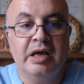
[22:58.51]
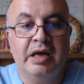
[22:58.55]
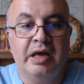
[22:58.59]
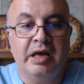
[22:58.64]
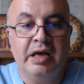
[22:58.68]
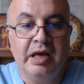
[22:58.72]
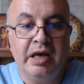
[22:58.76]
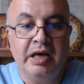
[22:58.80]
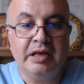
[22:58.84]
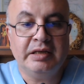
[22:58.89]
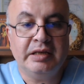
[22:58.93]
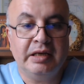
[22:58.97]

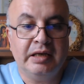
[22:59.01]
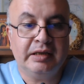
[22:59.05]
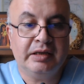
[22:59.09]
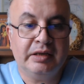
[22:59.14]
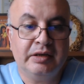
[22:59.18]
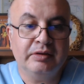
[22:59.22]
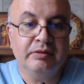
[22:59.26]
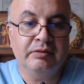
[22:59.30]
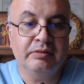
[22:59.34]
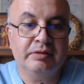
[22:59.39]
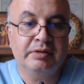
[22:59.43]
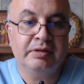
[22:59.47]
and
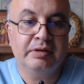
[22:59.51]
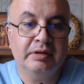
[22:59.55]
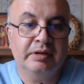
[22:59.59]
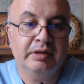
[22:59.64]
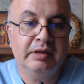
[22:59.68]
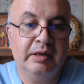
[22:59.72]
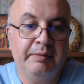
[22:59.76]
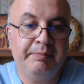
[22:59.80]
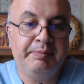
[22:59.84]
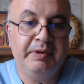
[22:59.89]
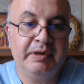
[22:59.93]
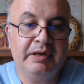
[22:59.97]
acute
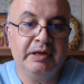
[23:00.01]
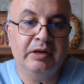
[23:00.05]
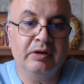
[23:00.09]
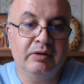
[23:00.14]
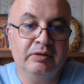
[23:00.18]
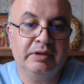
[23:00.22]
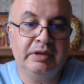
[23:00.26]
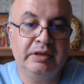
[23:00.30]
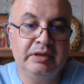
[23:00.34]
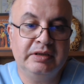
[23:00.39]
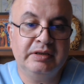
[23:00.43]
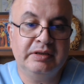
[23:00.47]

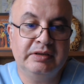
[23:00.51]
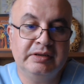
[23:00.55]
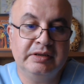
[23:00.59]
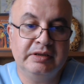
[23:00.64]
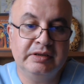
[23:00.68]
epiglottitis is